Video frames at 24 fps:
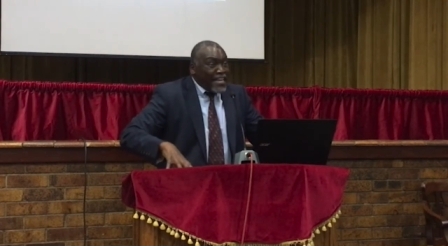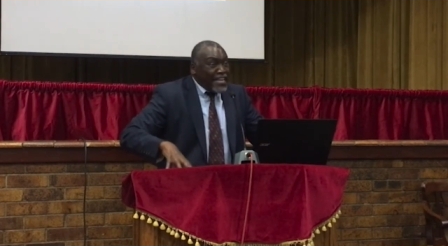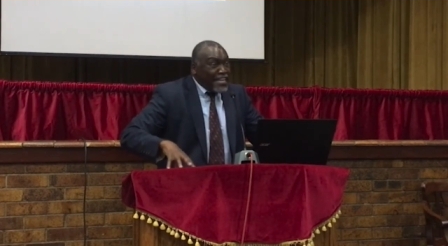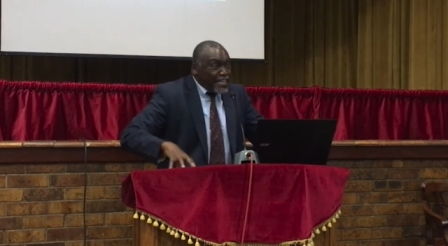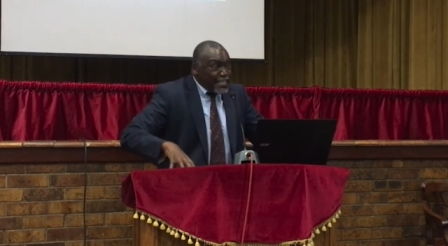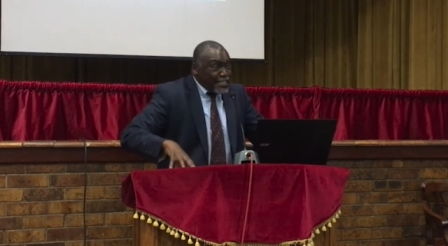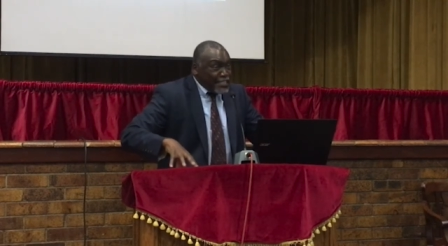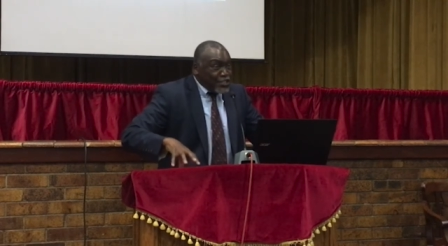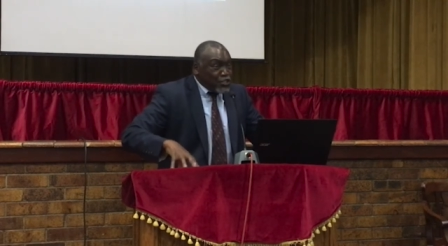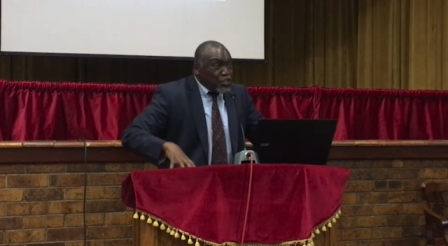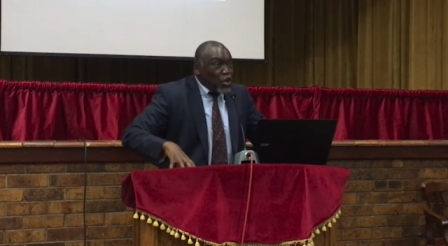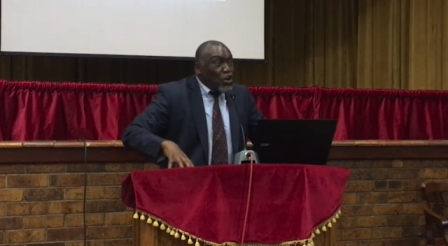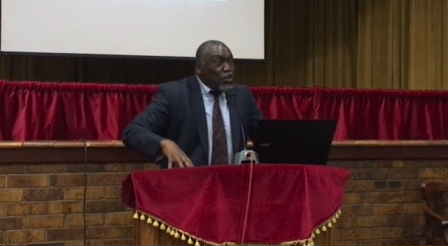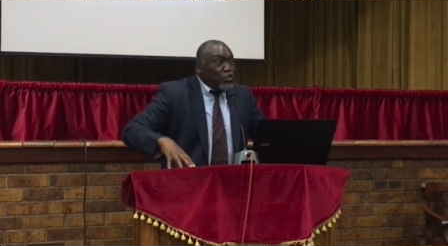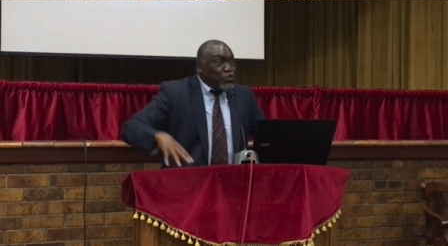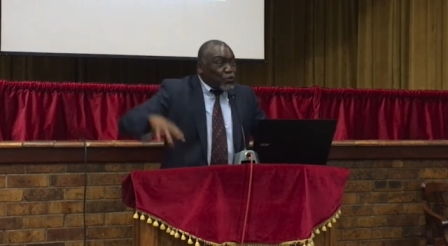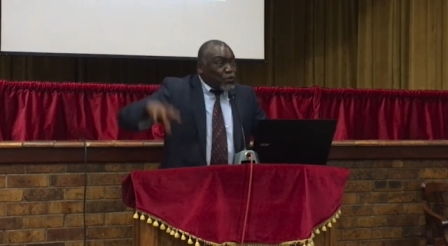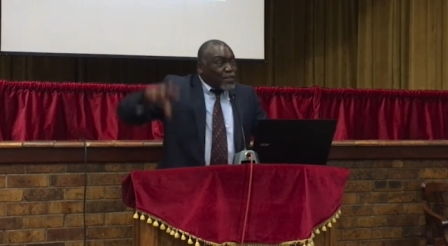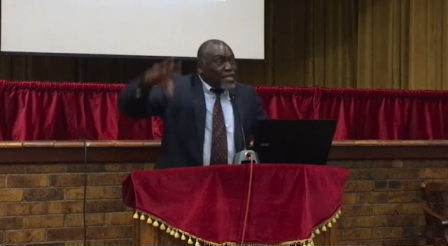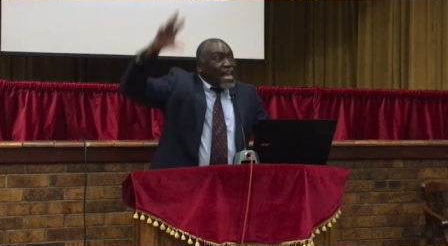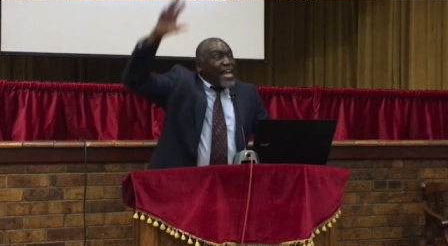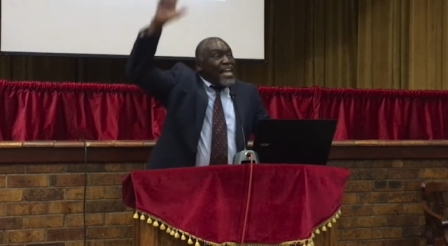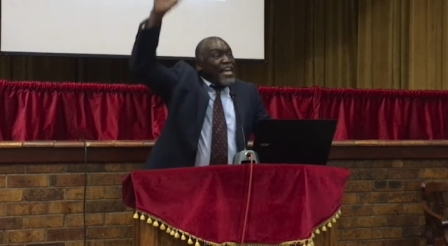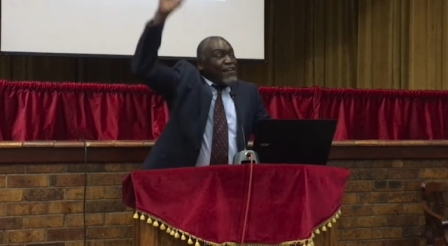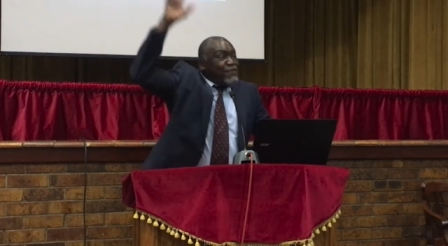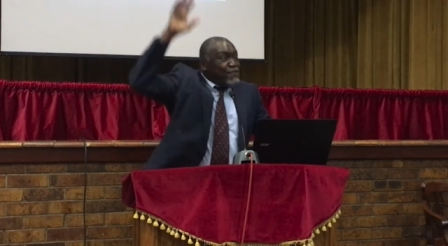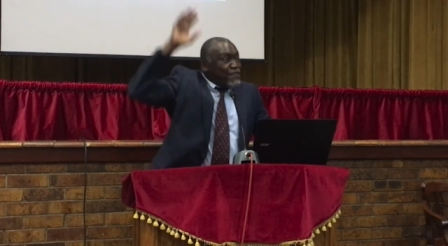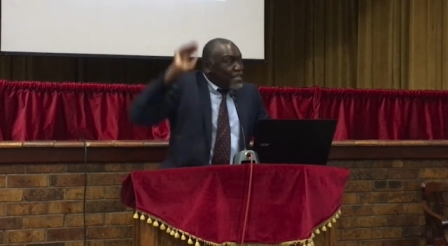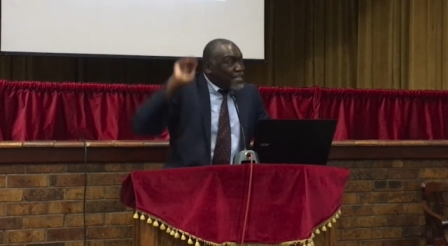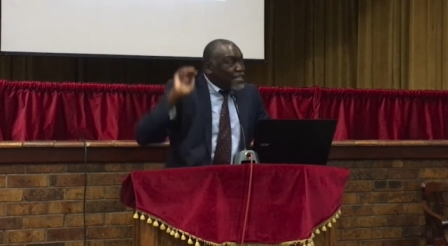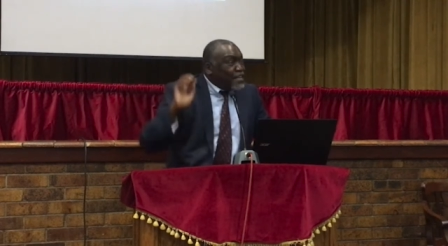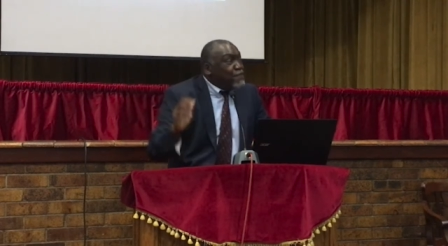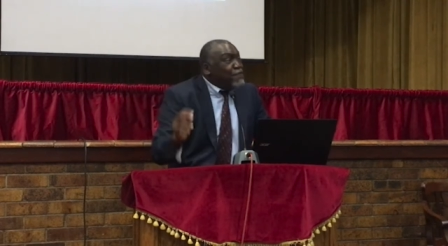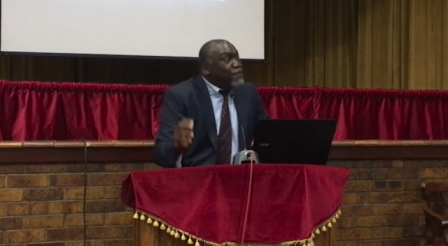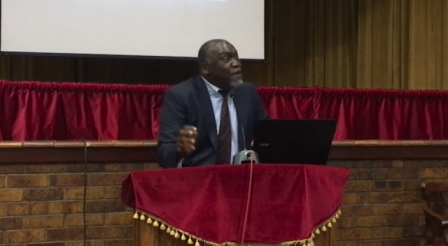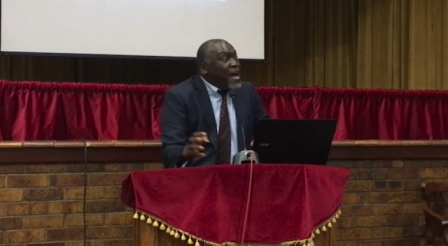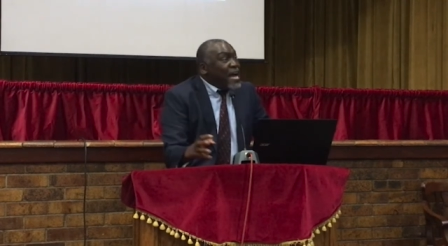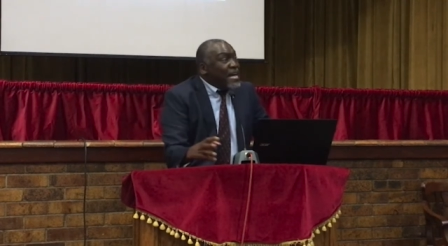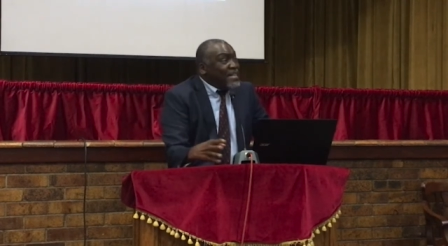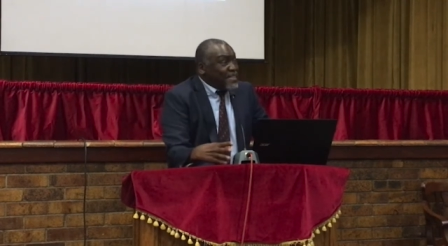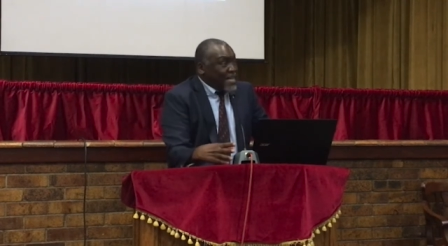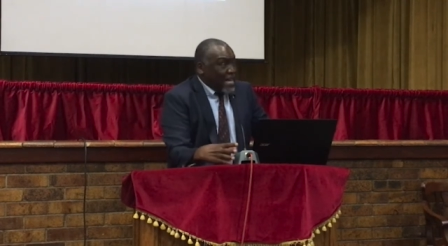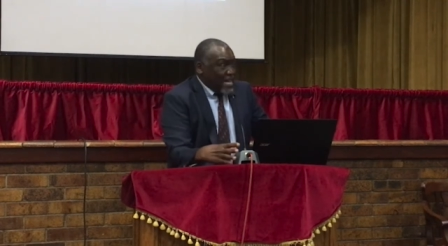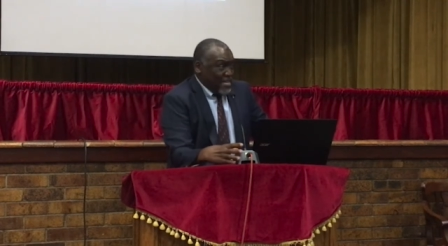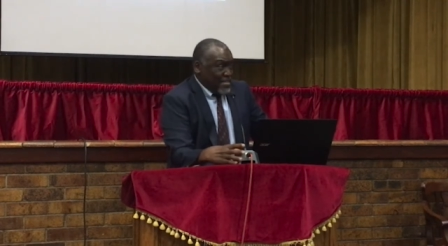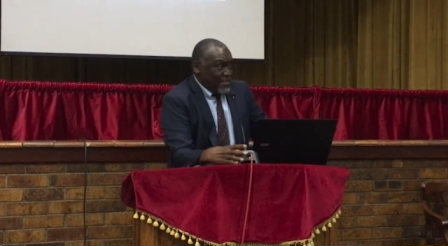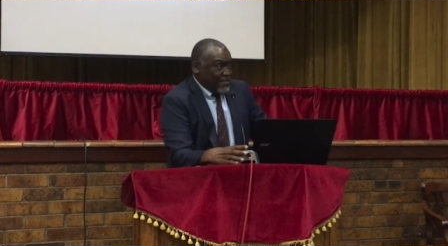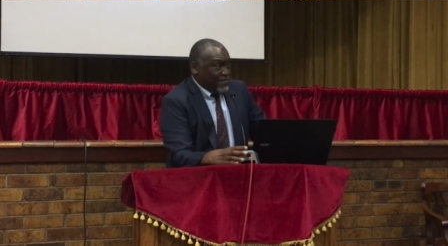being restored to their heavenly
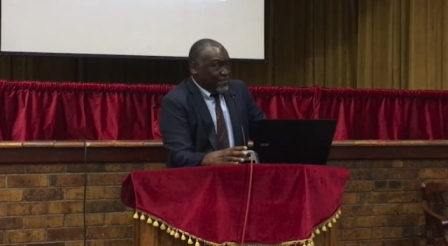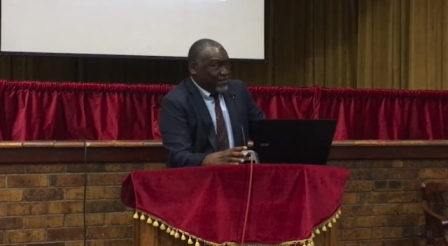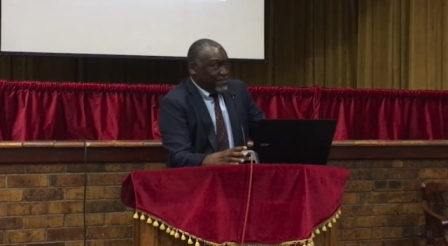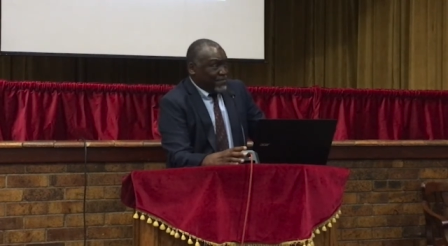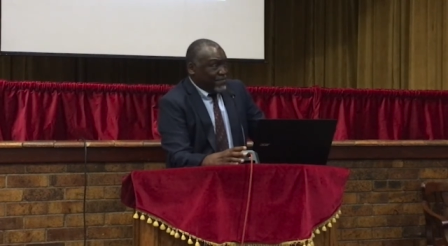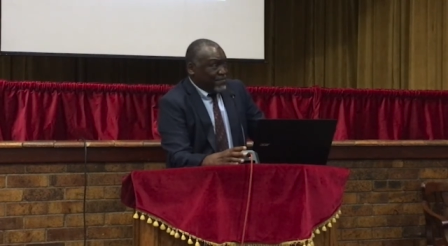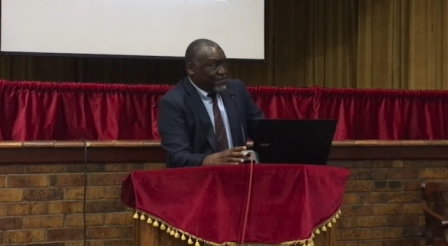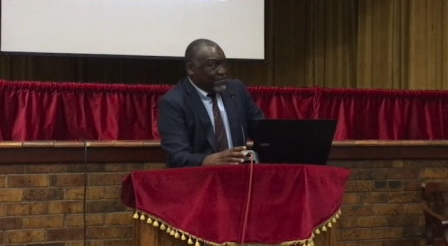father.